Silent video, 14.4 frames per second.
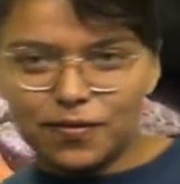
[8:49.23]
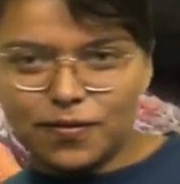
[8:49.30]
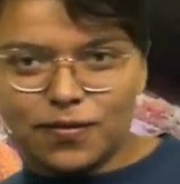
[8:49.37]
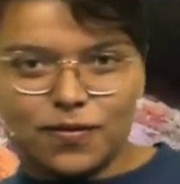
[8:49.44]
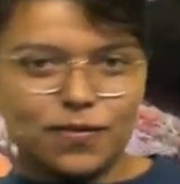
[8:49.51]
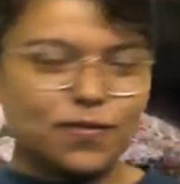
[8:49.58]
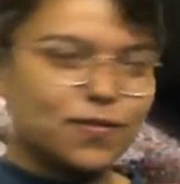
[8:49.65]

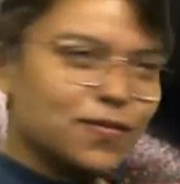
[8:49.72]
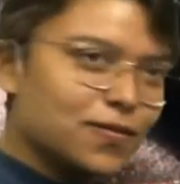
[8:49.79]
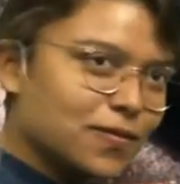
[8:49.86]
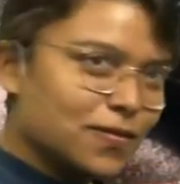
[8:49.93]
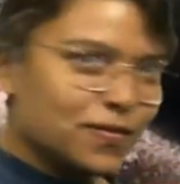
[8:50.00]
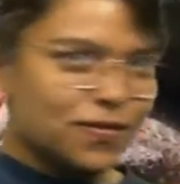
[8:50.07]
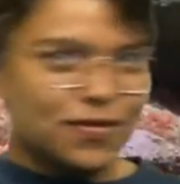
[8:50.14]

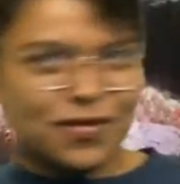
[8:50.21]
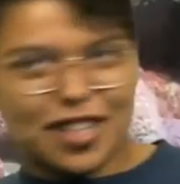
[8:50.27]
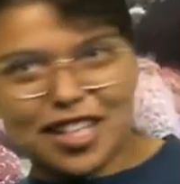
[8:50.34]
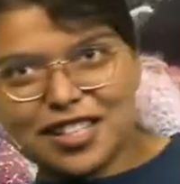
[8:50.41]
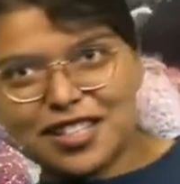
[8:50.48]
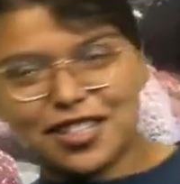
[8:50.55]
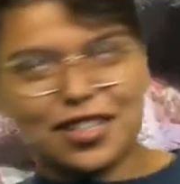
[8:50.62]
Hmm,
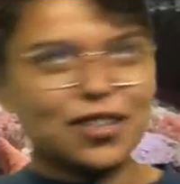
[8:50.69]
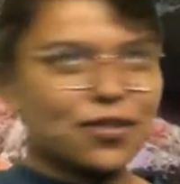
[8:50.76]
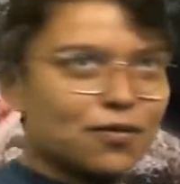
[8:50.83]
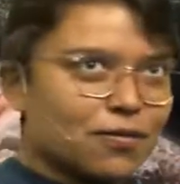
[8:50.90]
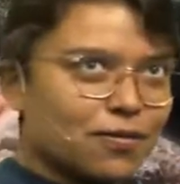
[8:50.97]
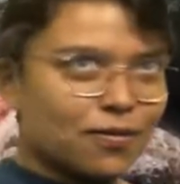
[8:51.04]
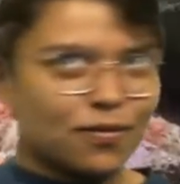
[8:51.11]
let's see
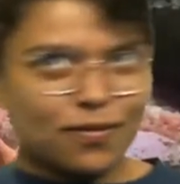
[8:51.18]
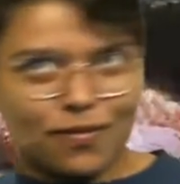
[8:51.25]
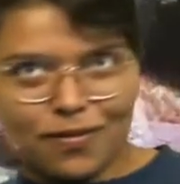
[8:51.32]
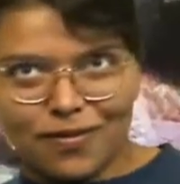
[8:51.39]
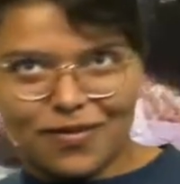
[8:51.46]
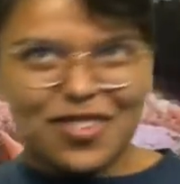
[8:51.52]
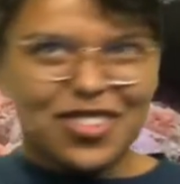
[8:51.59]

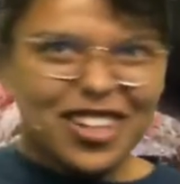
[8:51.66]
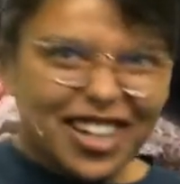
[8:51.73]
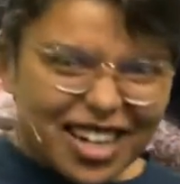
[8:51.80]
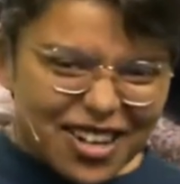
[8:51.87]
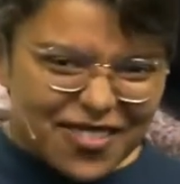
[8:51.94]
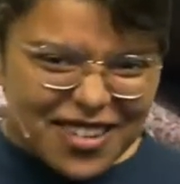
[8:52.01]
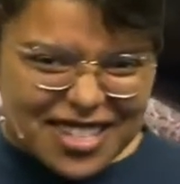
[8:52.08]
they're going
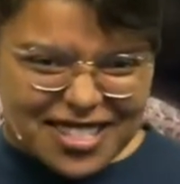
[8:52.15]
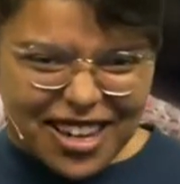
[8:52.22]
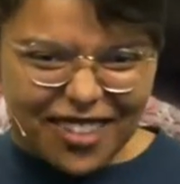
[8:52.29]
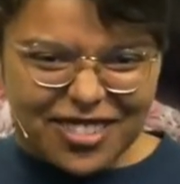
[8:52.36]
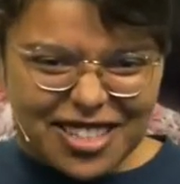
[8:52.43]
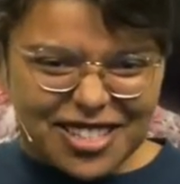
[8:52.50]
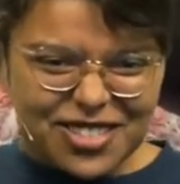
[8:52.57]
to be
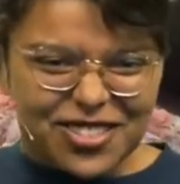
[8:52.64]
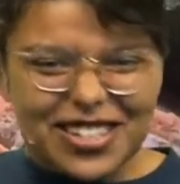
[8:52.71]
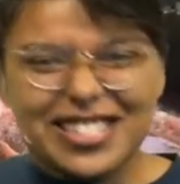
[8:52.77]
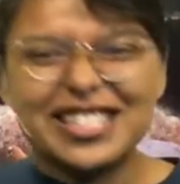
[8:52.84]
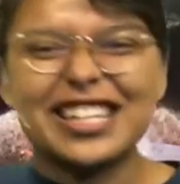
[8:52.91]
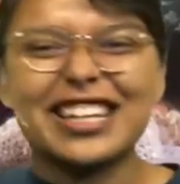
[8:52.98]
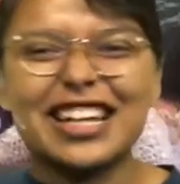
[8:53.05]
soft and squishy.